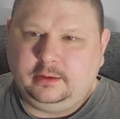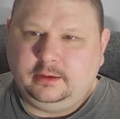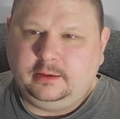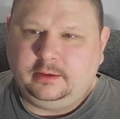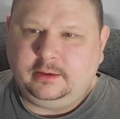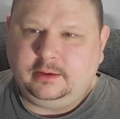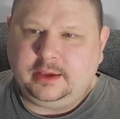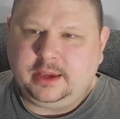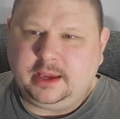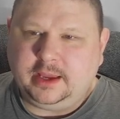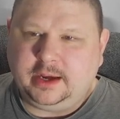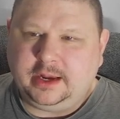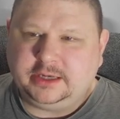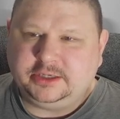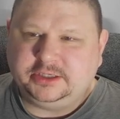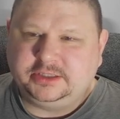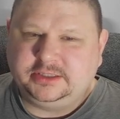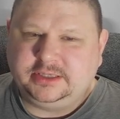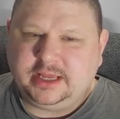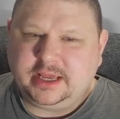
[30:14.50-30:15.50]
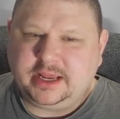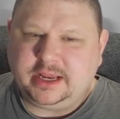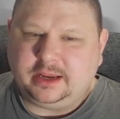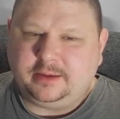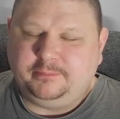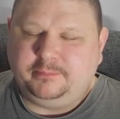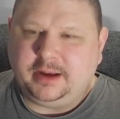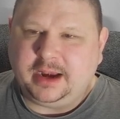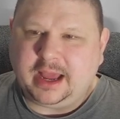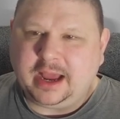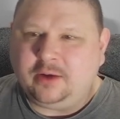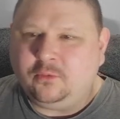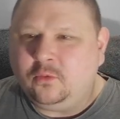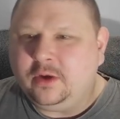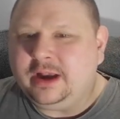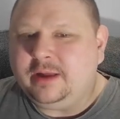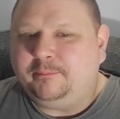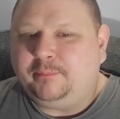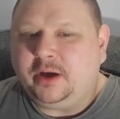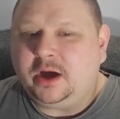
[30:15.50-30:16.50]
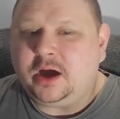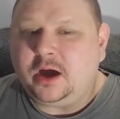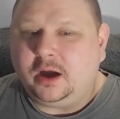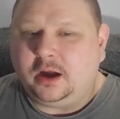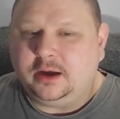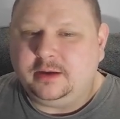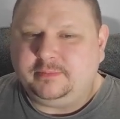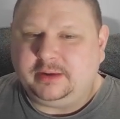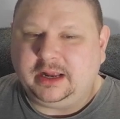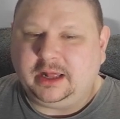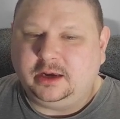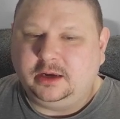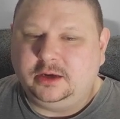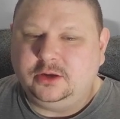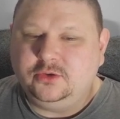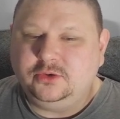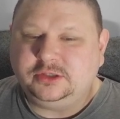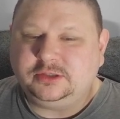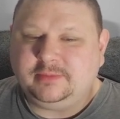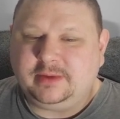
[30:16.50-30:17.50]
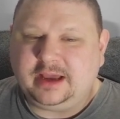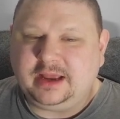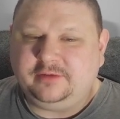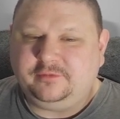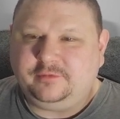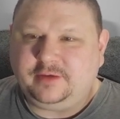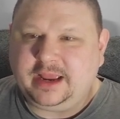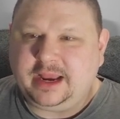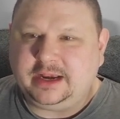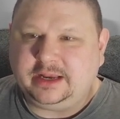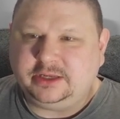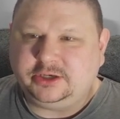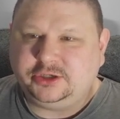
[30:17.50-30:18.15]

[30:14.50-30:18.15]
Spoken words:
Yeah, and I just take. But I win a pawn, but I lose my advantage.